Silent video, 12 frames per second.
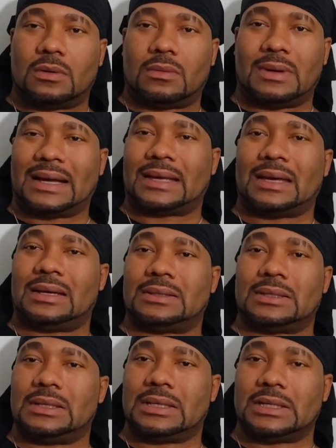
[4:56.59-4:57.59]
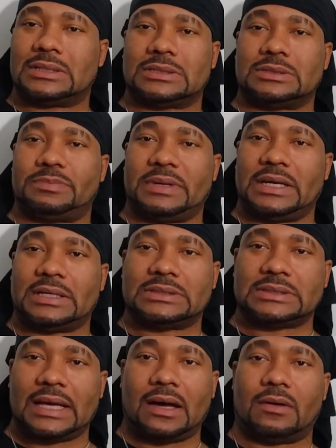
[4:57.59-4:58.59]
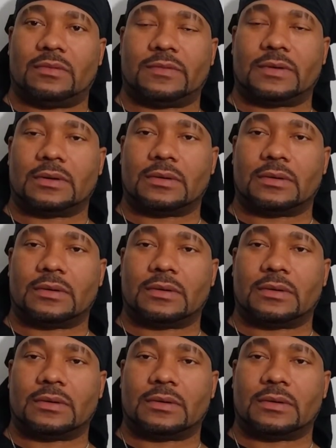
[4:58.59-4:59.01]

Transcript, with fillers: Why can't the nigga just be himself?